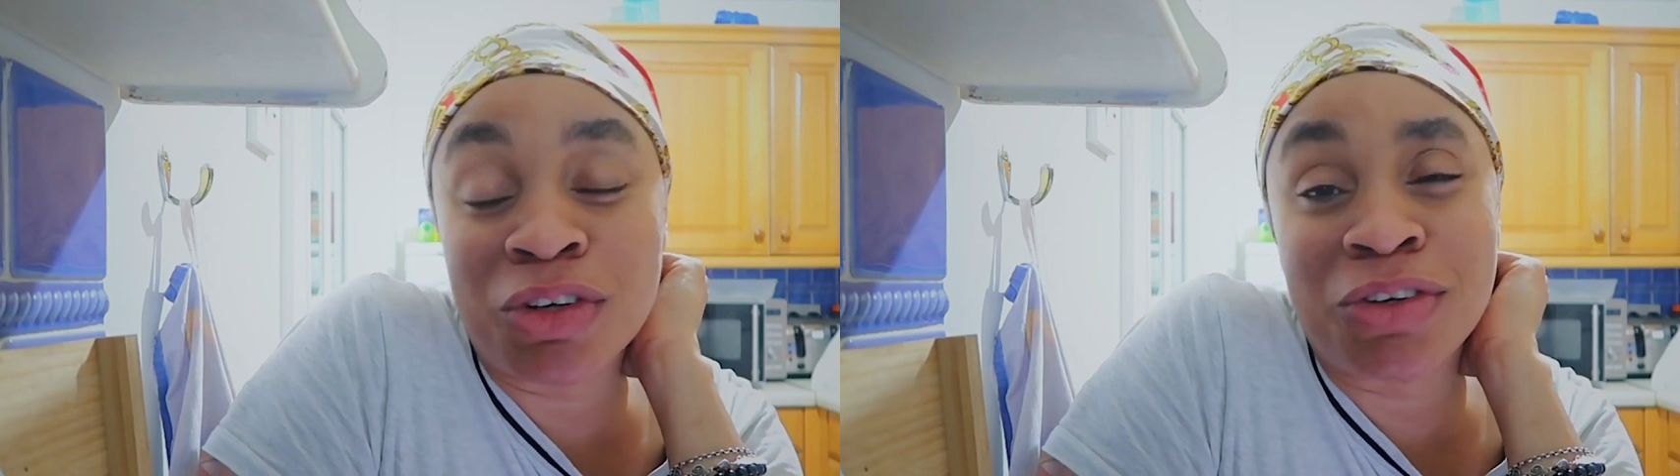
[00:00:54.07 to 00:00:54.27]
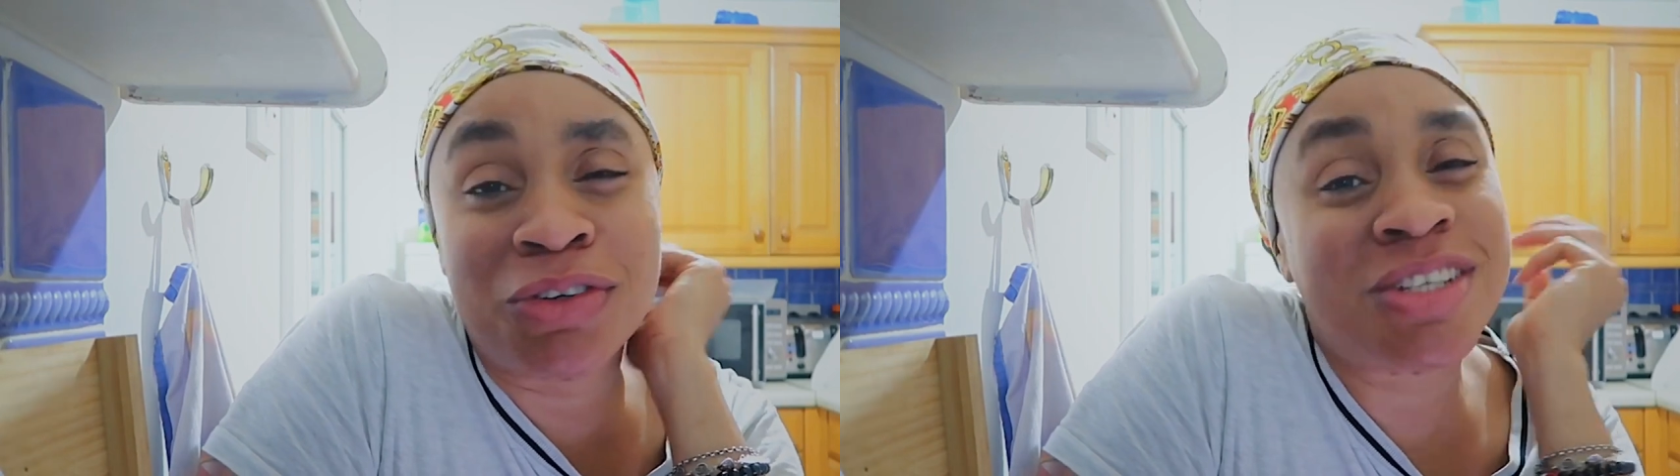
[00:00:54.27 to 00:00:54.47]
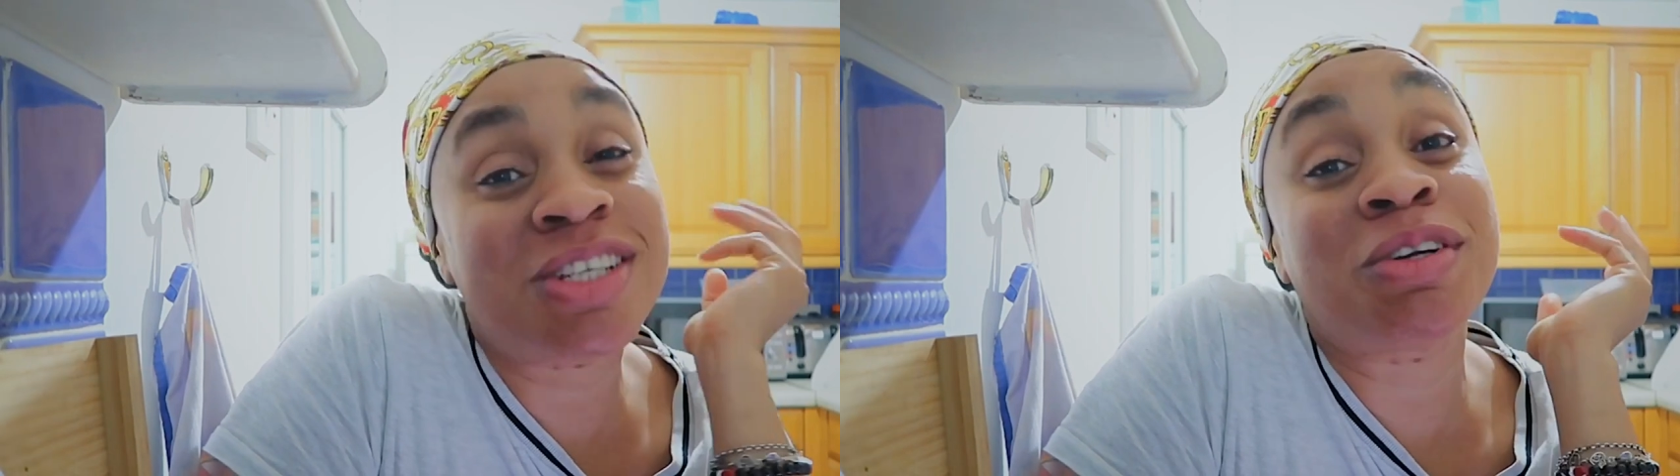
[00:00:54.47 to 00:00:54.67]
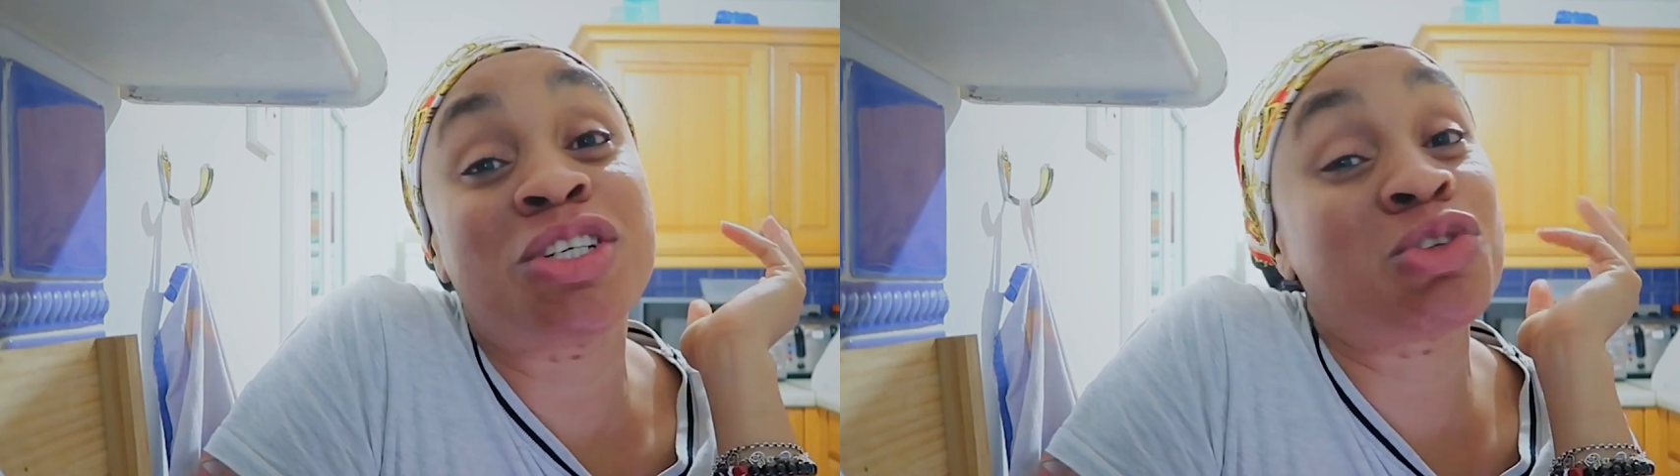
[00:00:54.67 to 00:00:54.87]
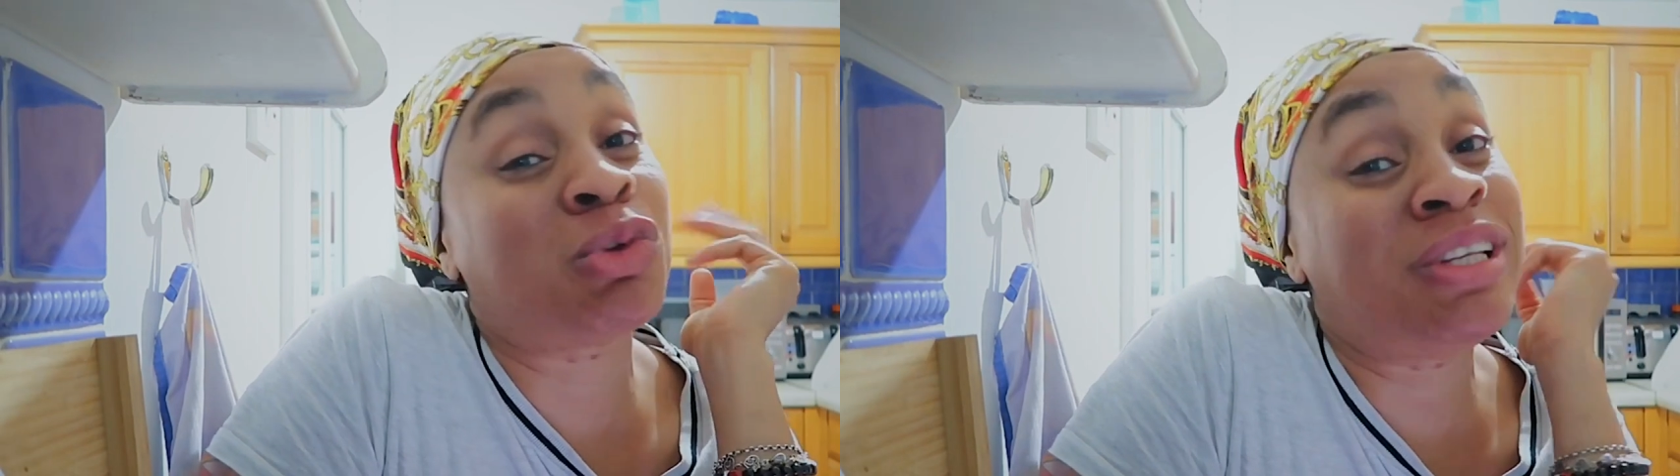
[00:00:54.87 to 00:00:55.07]
You know, they were
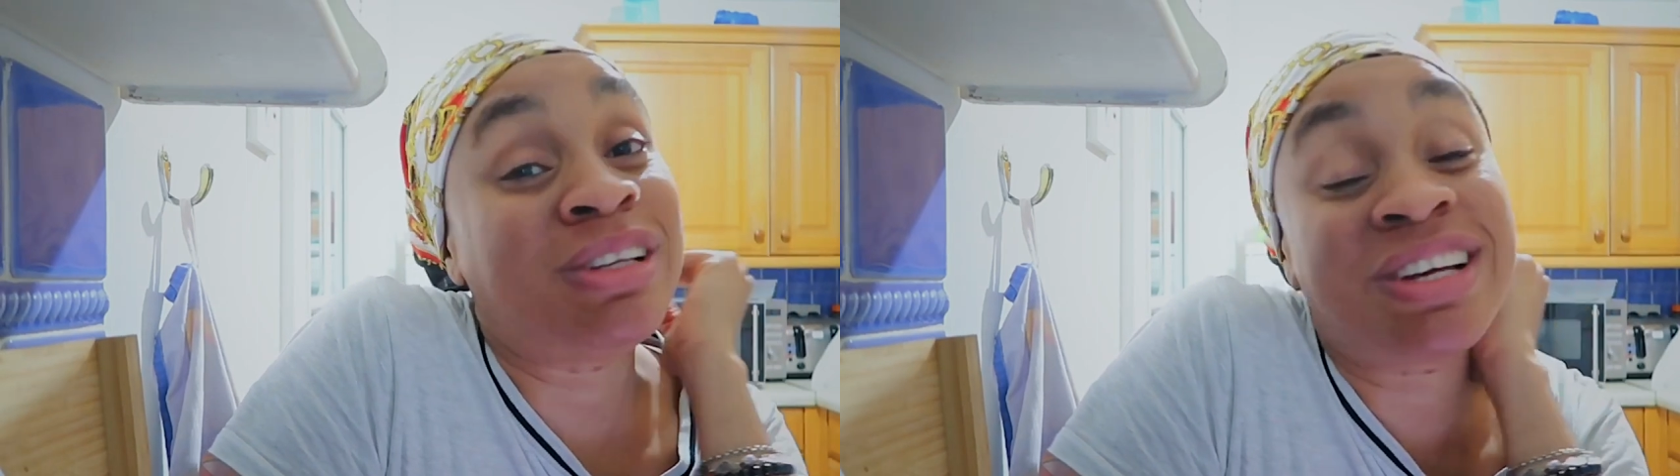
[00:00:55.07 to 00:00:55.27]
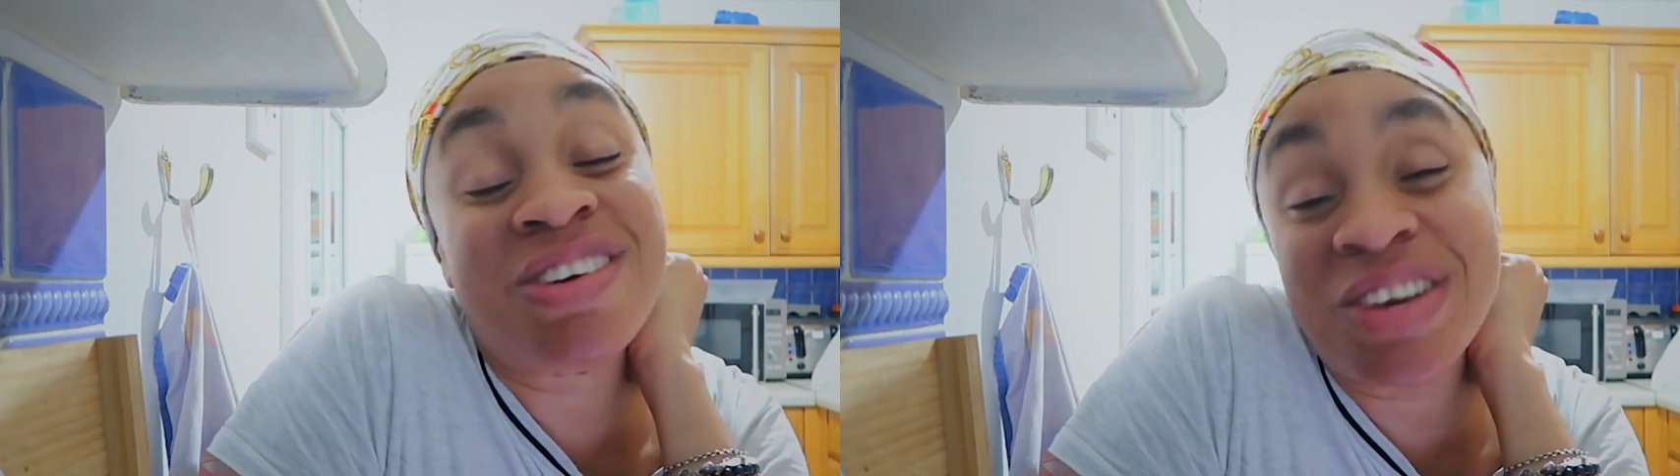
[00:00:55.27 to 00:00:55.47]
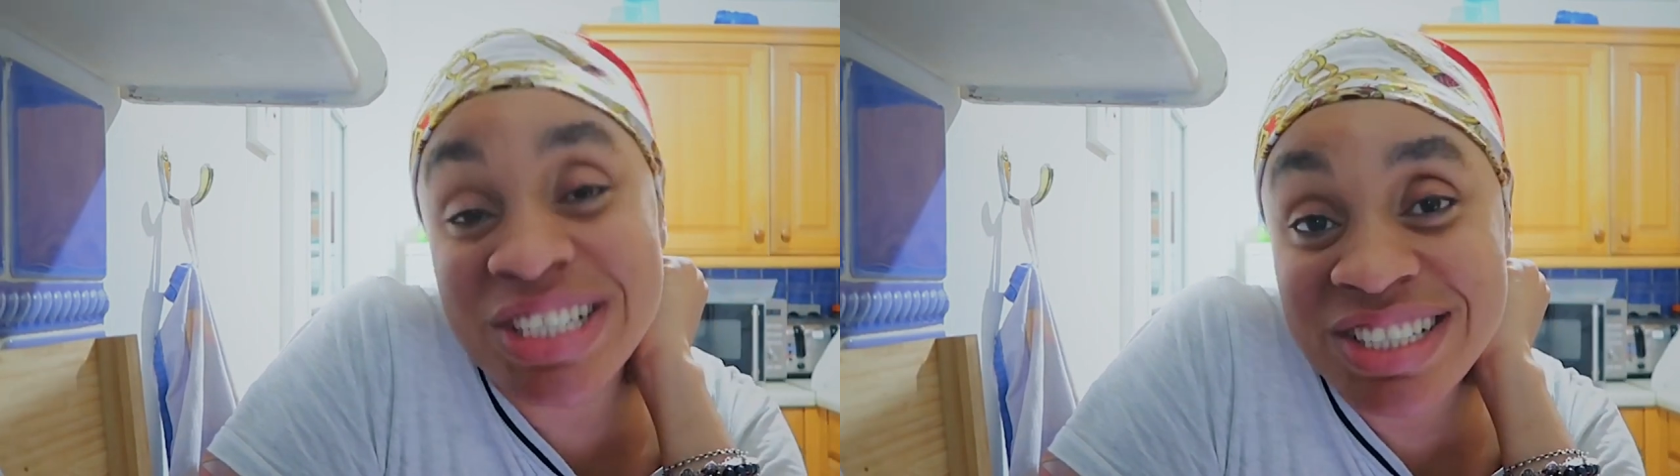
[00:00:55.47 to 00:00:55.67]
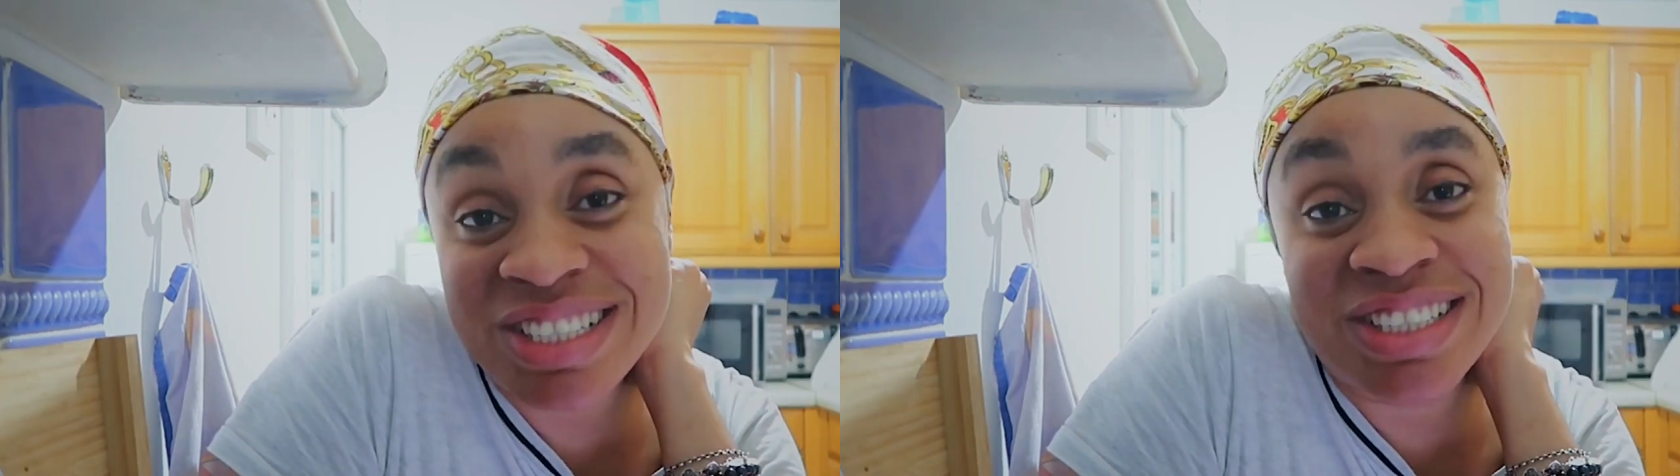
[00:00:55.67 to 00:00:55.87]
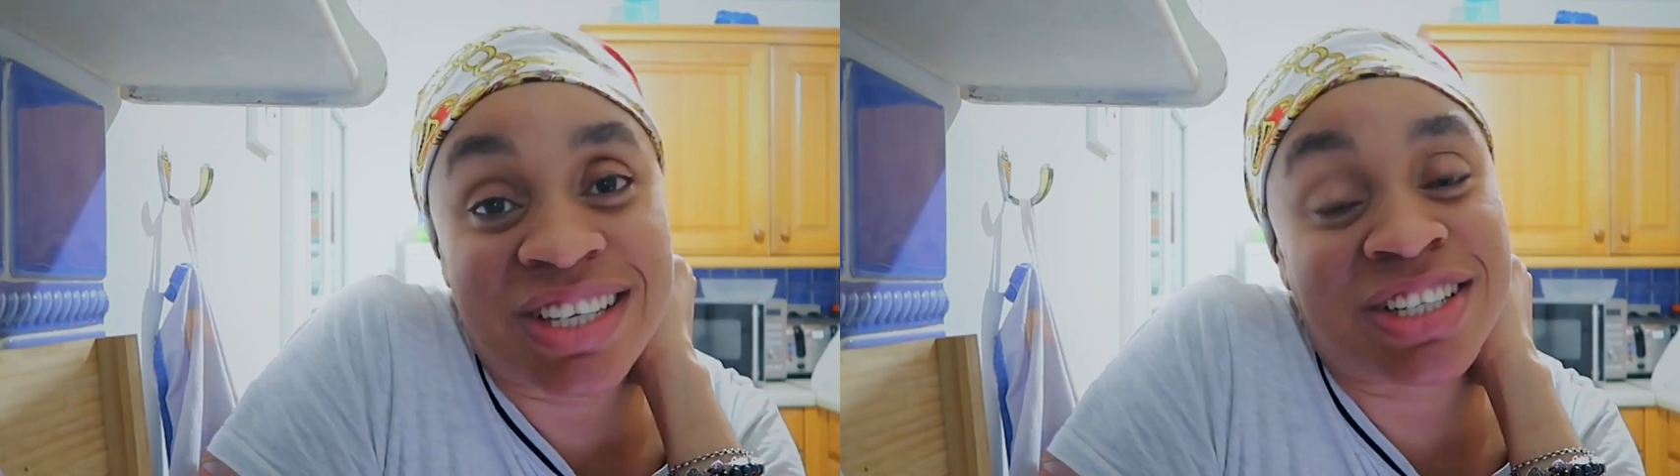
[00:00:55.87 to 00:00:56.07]
just throwing crazy
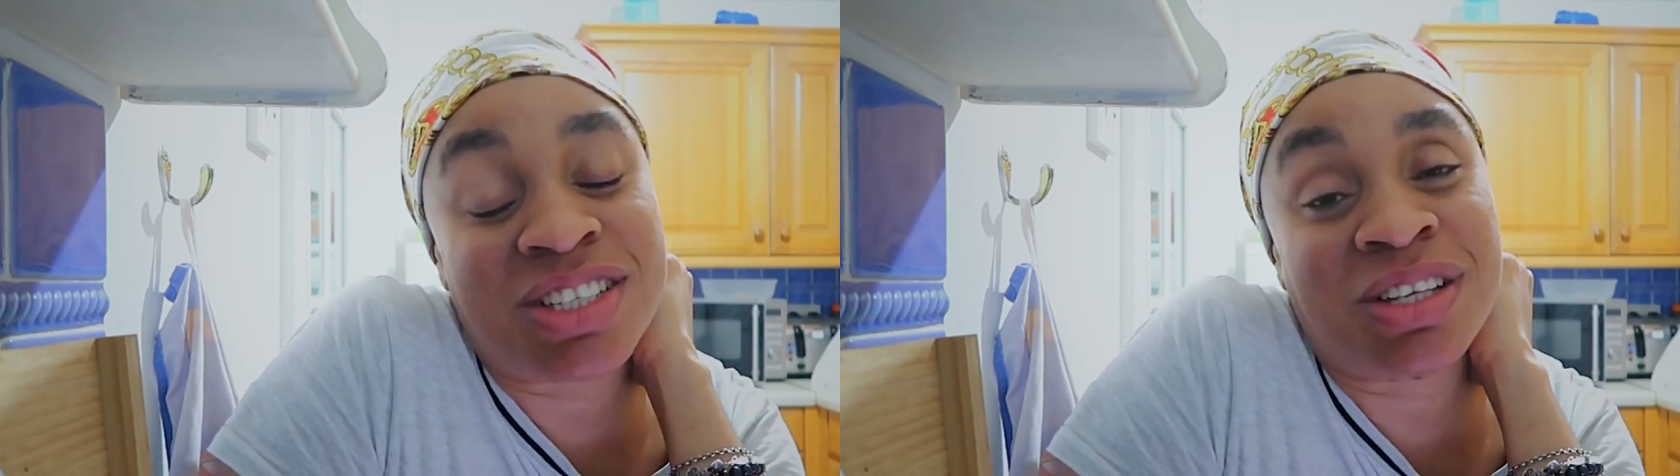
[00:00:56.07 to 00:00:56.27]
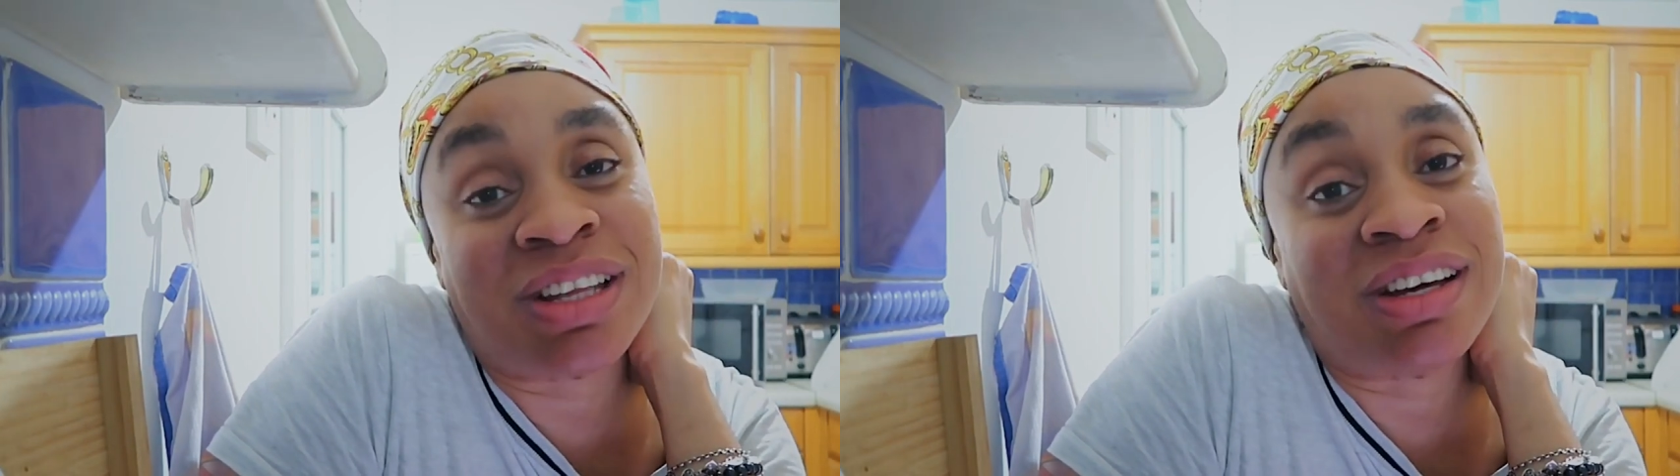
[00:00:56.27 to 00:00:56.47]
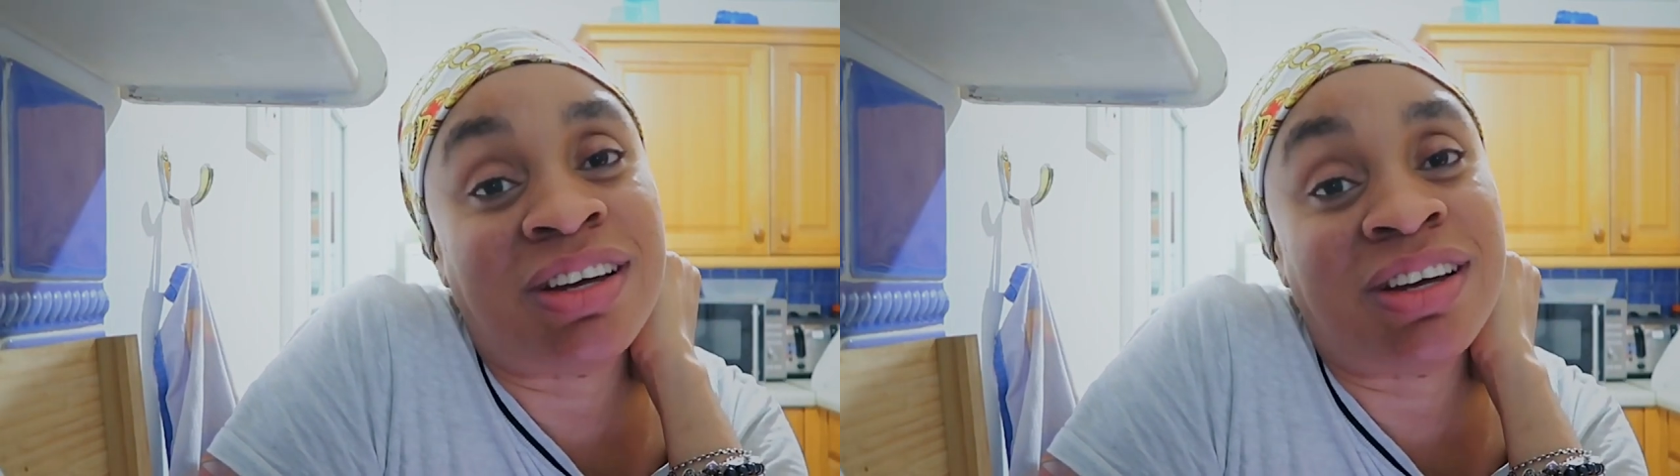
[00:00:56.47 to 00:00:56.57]
digs at each other.